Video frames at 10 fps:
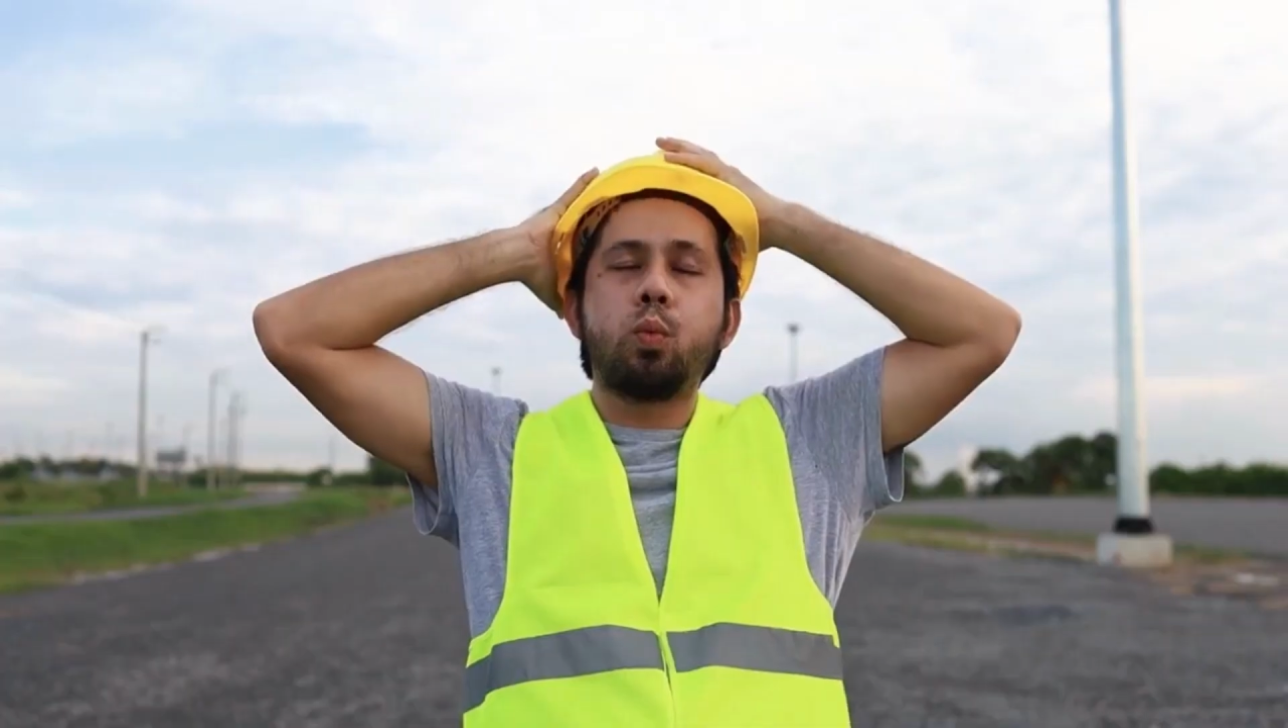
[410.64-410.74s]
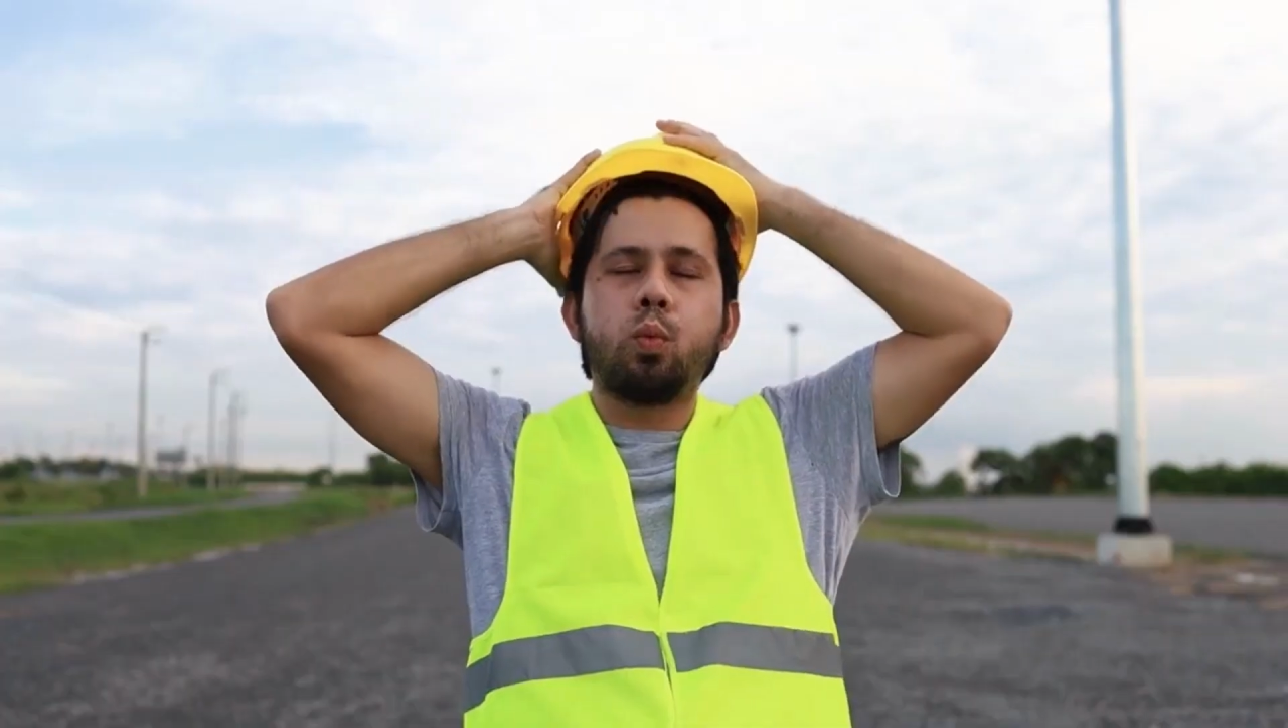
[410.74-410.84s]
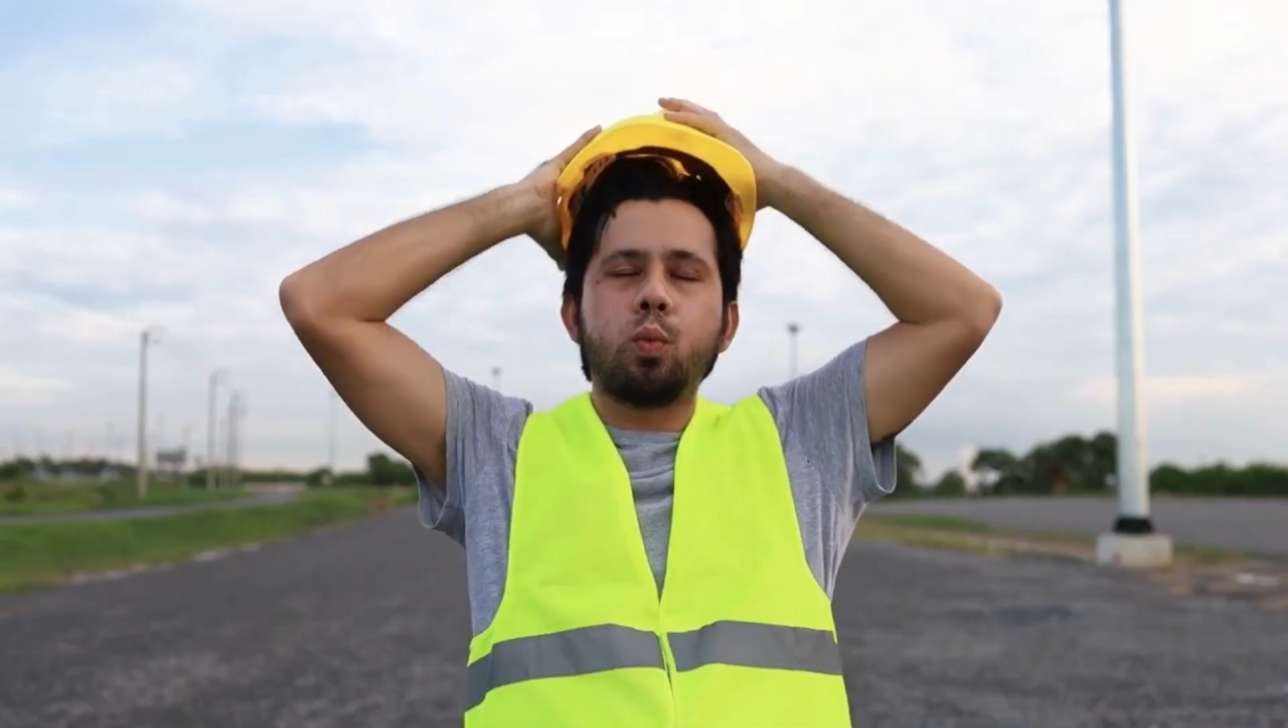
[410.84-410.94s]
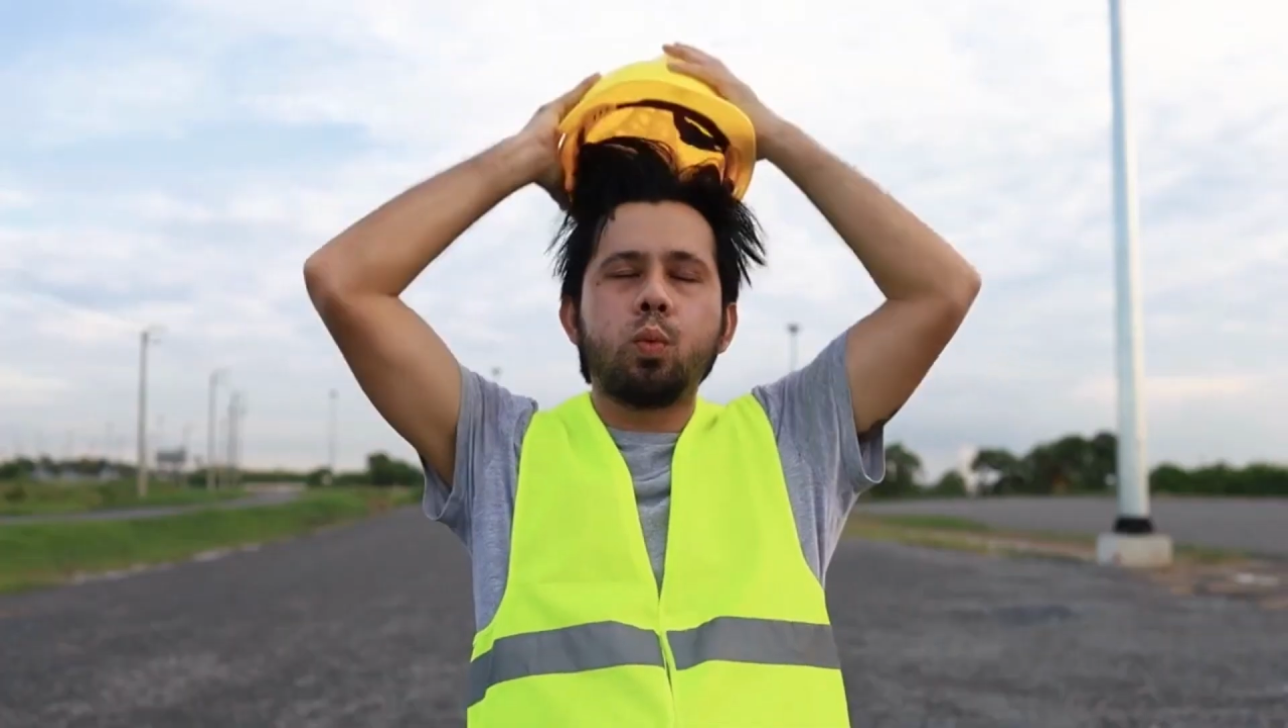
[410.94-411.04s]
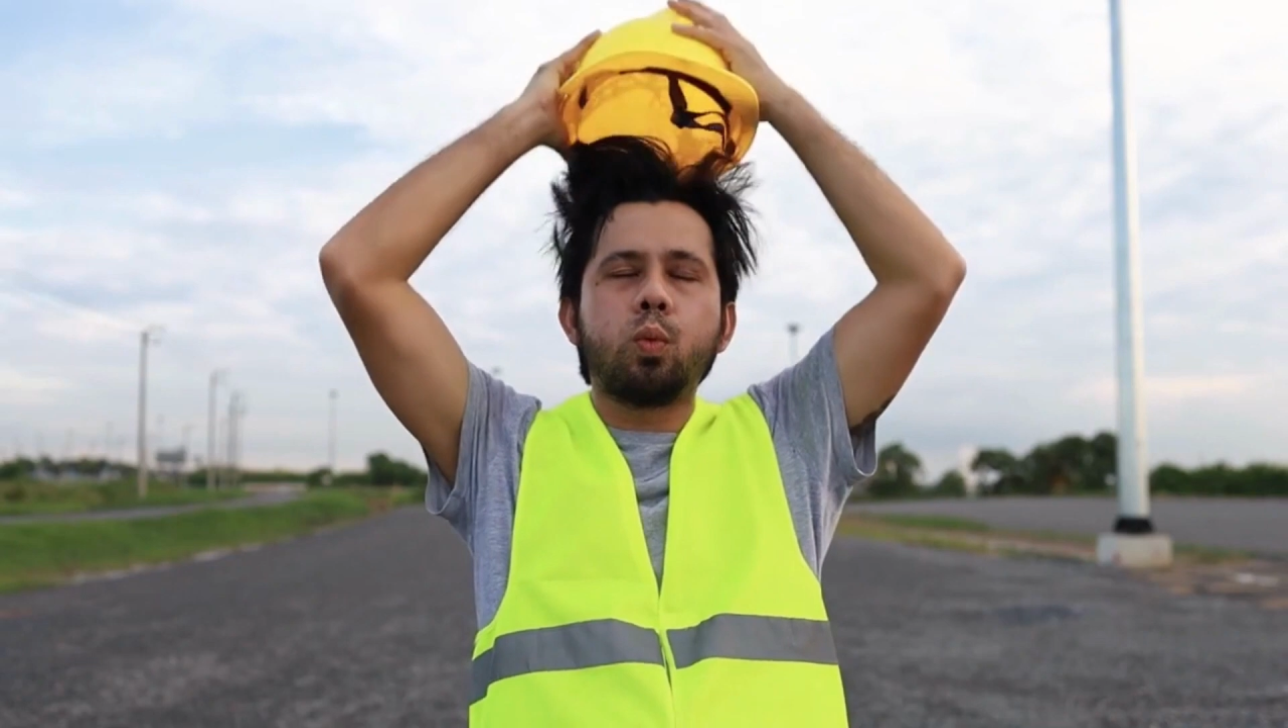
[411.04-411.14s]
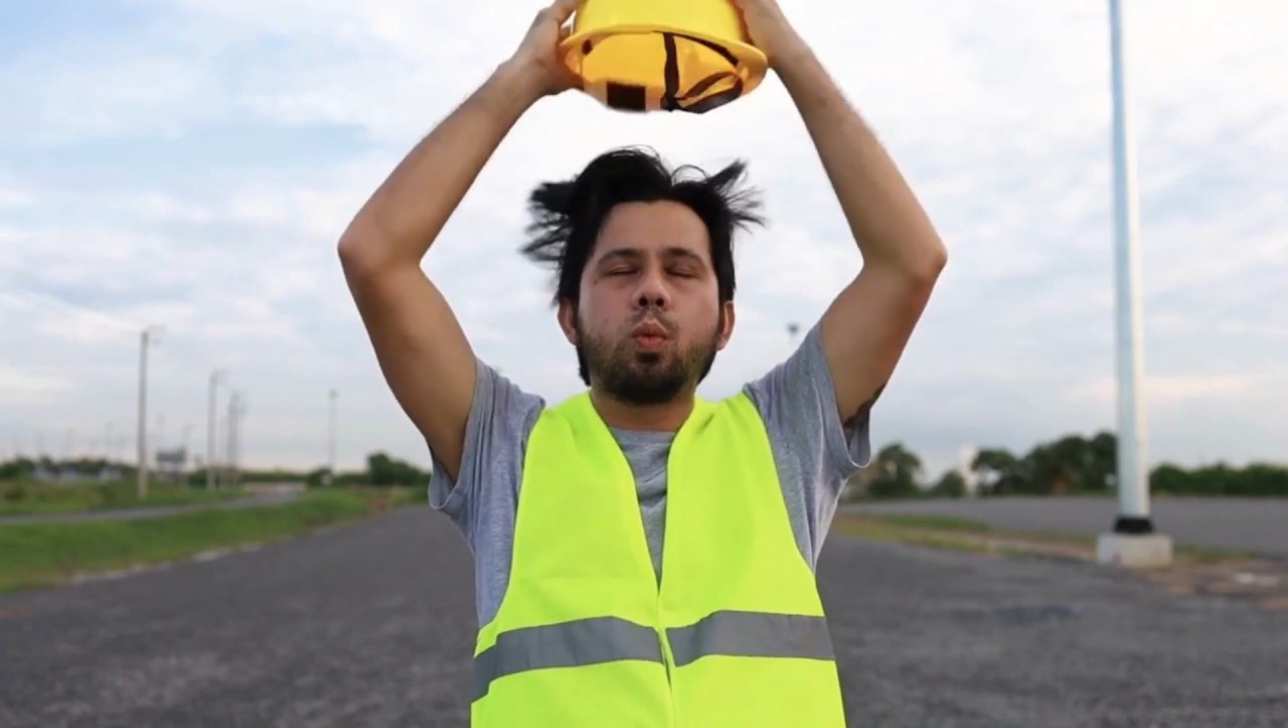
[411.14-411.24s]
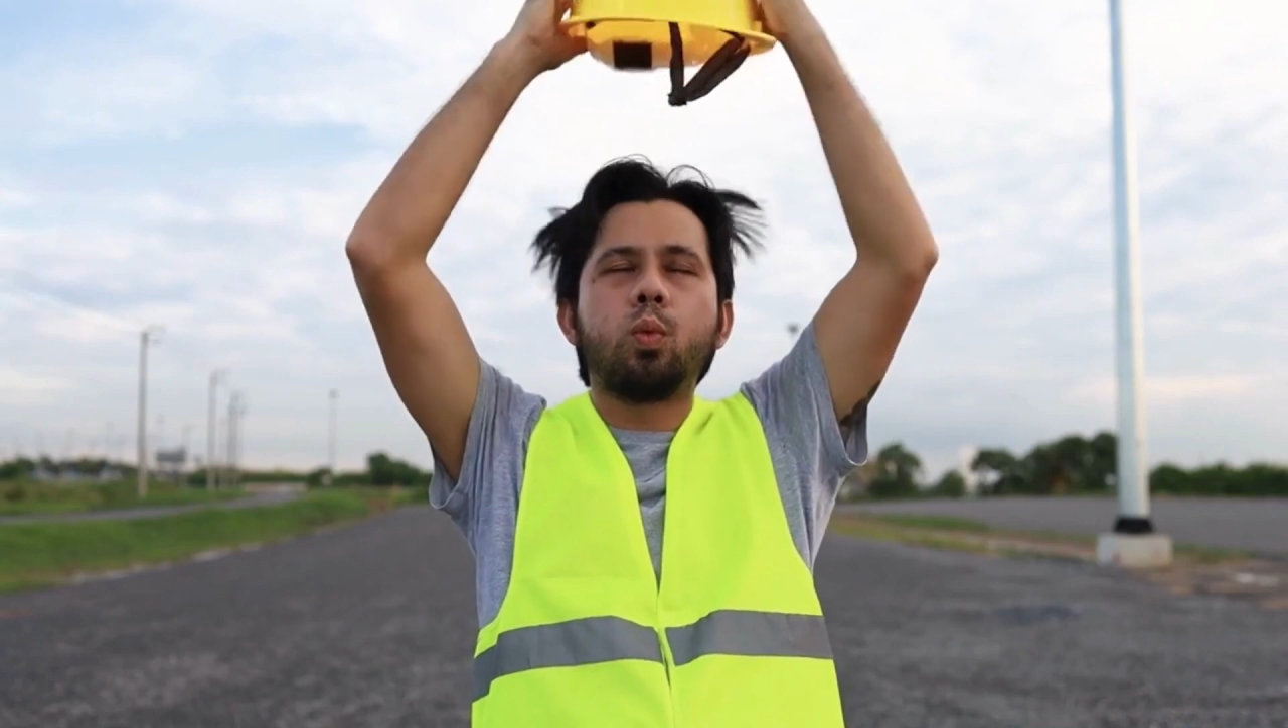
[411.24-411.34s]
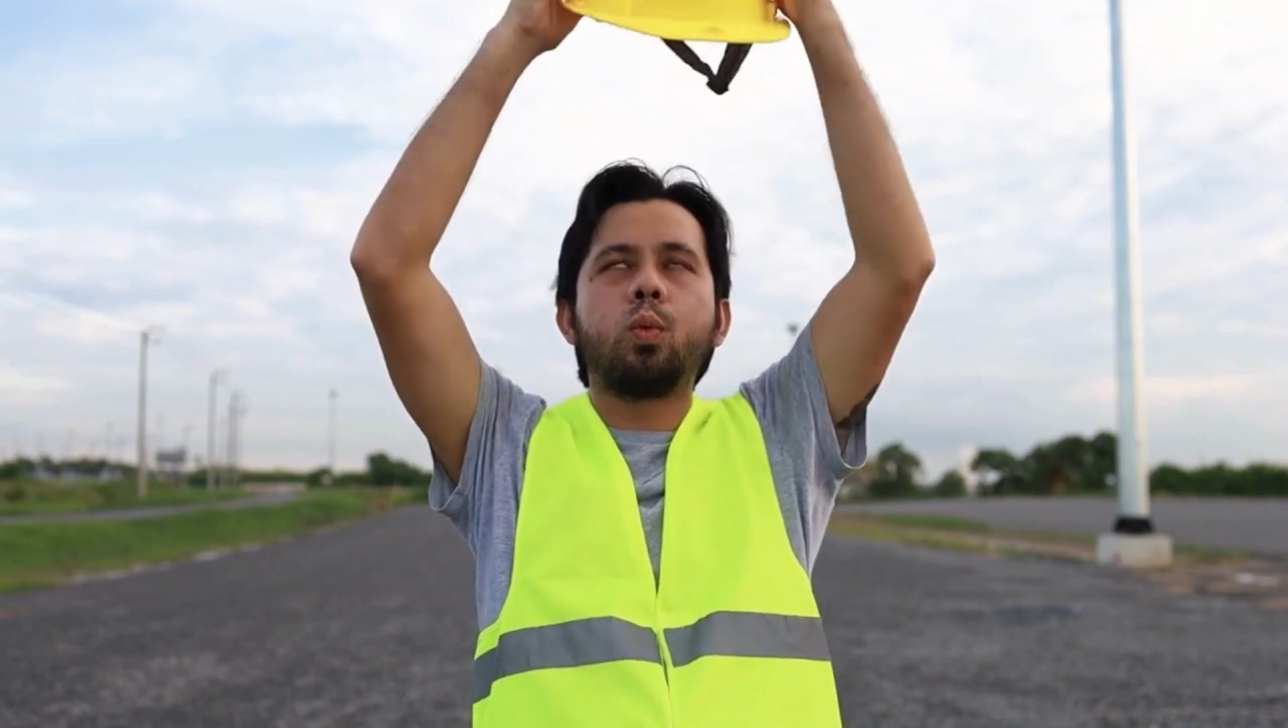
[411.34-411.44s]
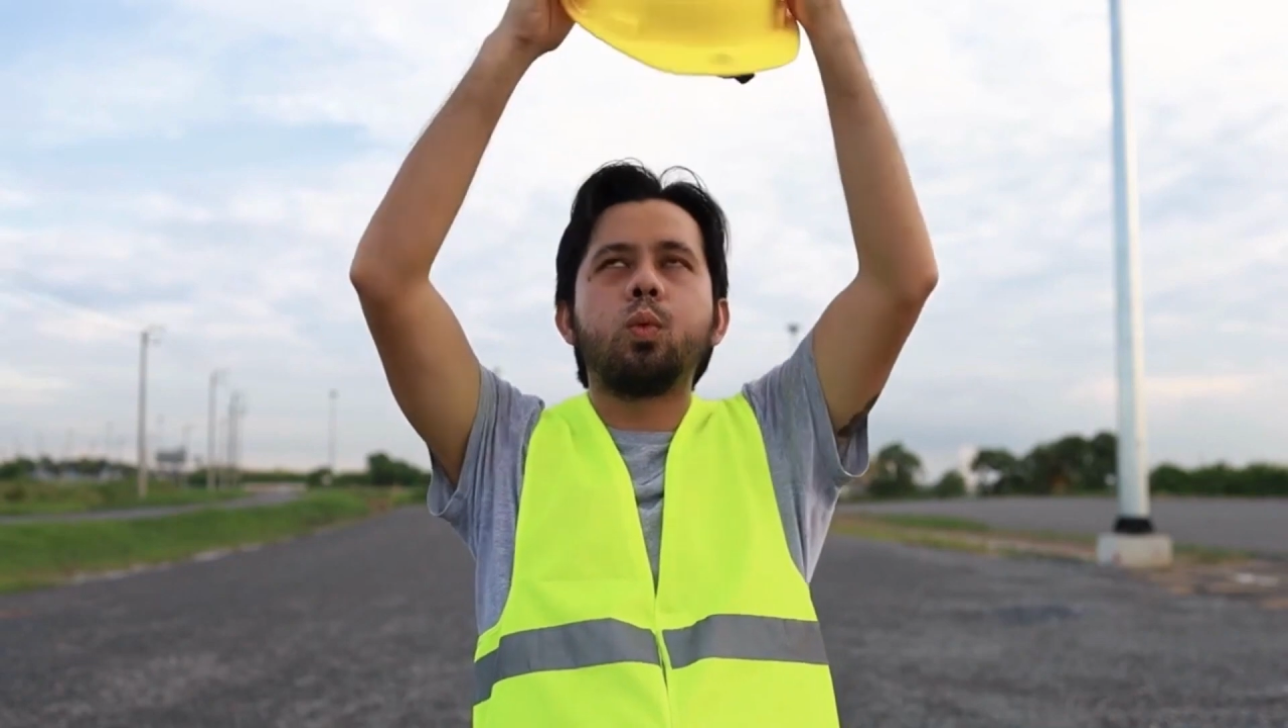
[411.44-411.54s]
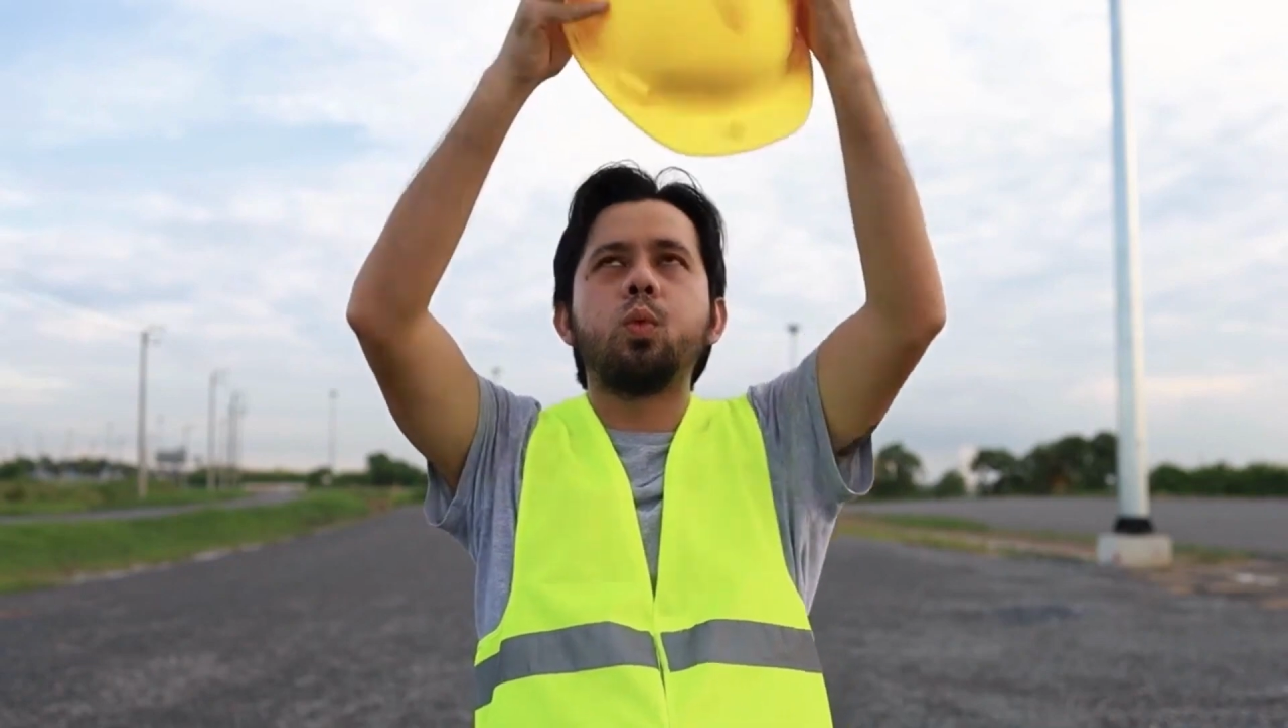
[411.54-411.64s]

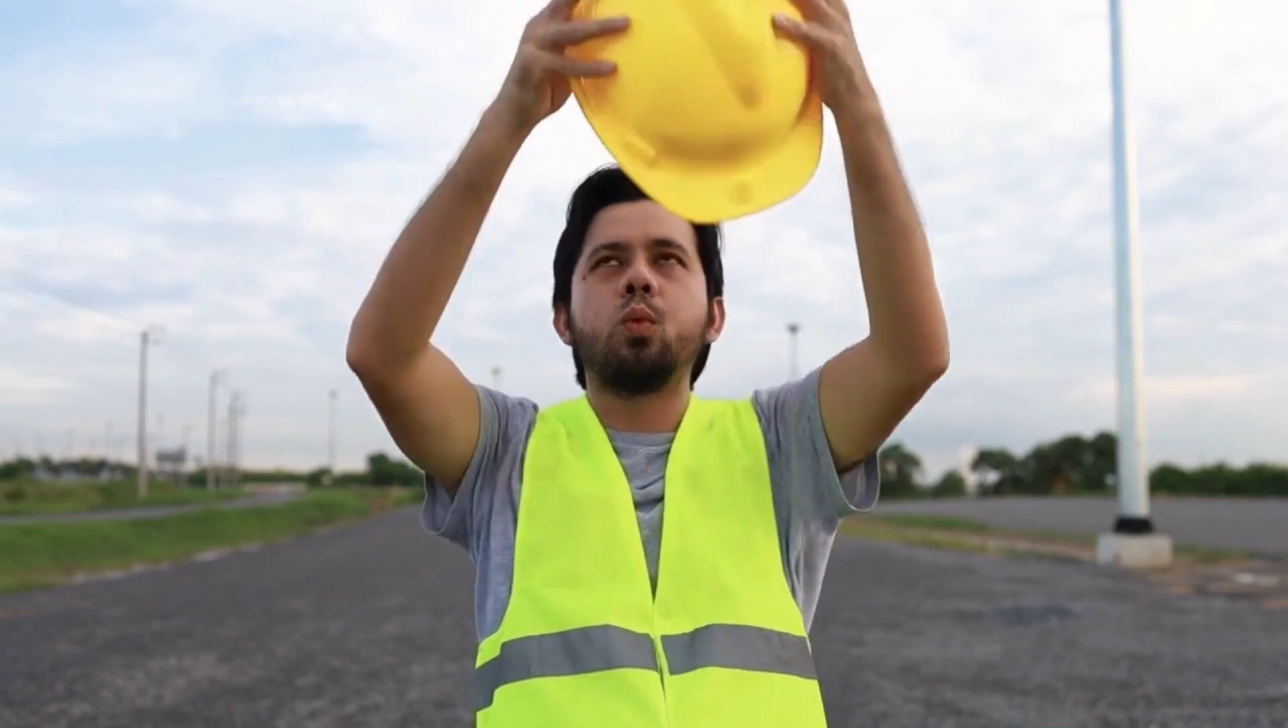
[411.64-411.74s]
continue it